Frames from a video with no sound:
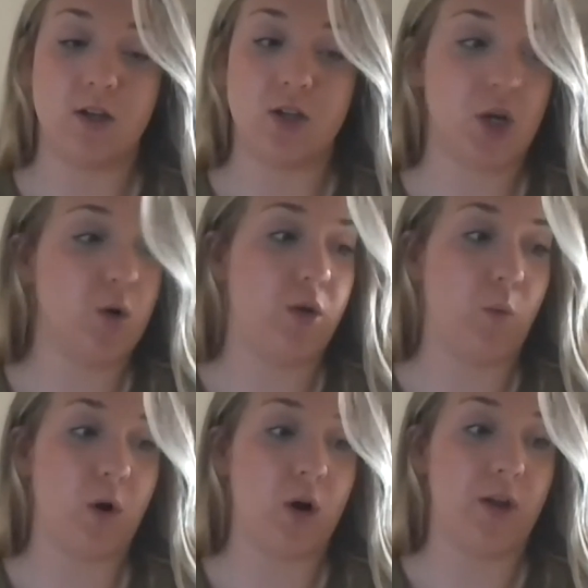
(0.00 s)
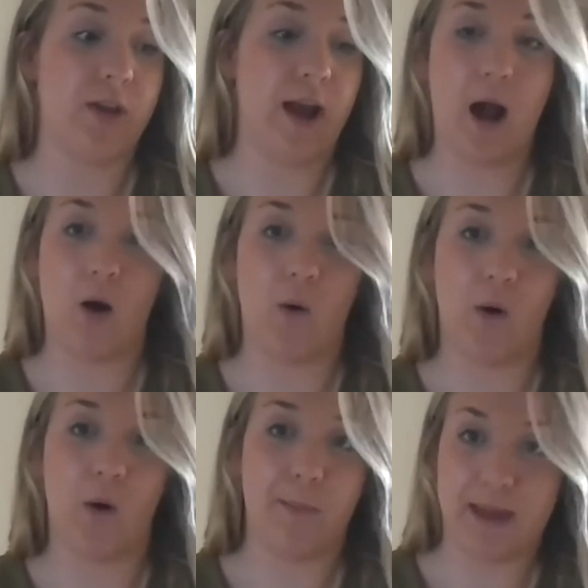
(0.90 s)
showed the world
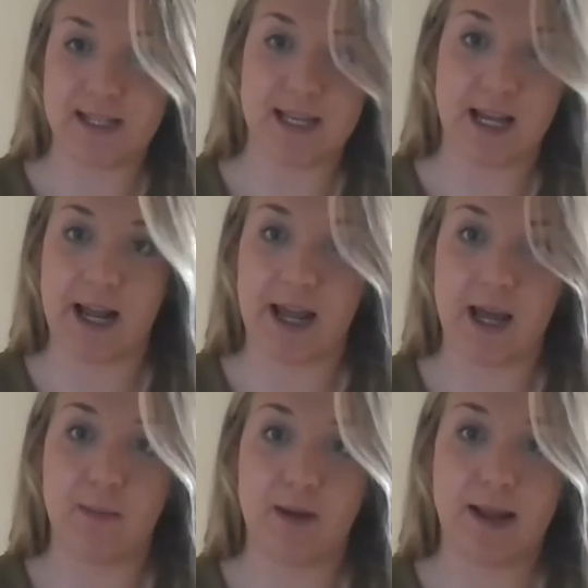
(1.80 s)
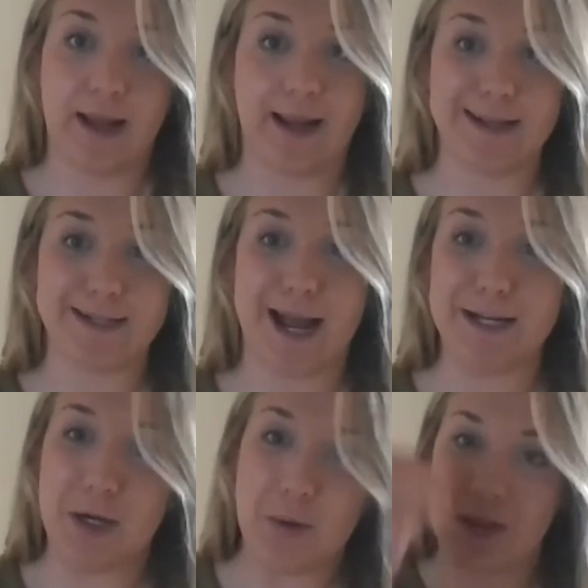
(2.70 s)
how amazing I am. And I don't